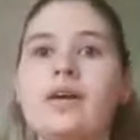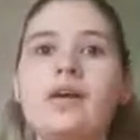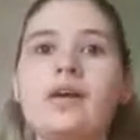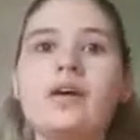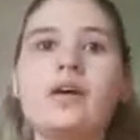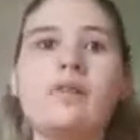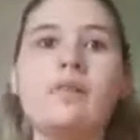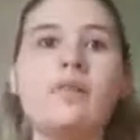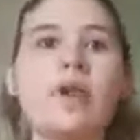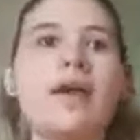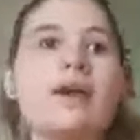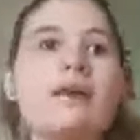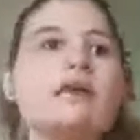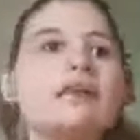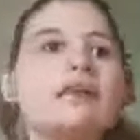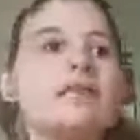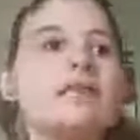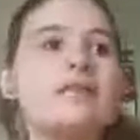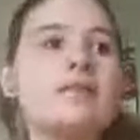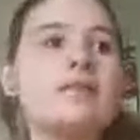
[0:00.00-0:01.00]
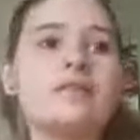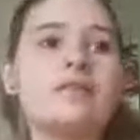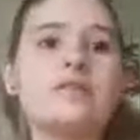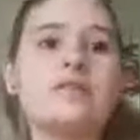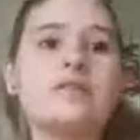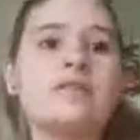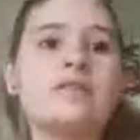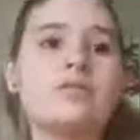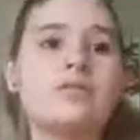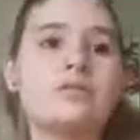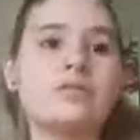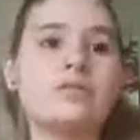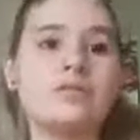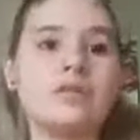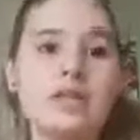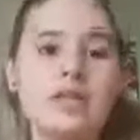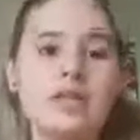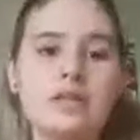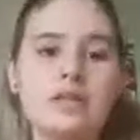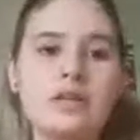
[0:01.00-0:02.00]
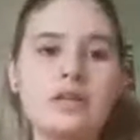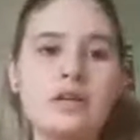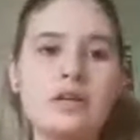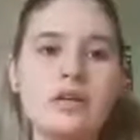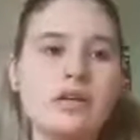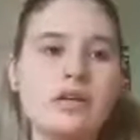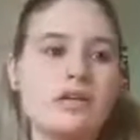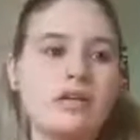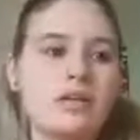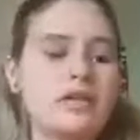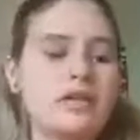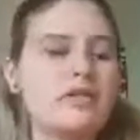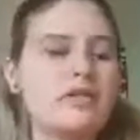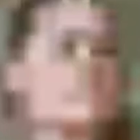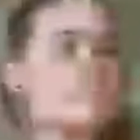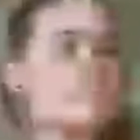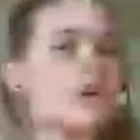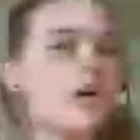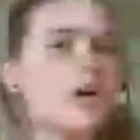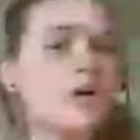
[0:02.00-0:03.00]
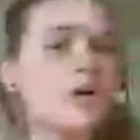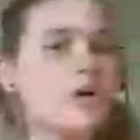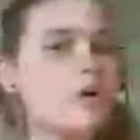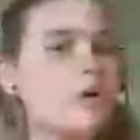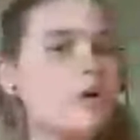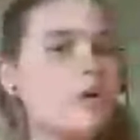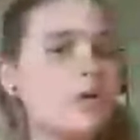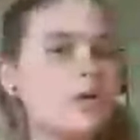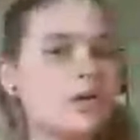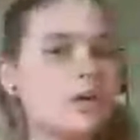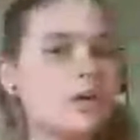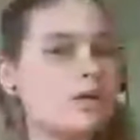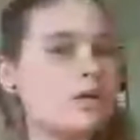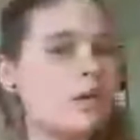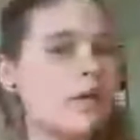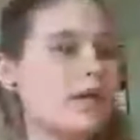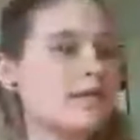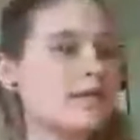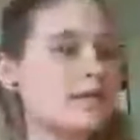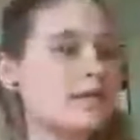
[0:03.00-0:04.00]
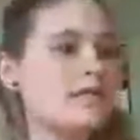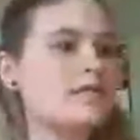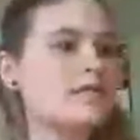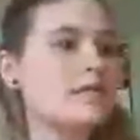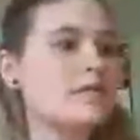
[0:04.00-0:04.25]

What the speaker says: painted sigils and lots of charcoal and pastels,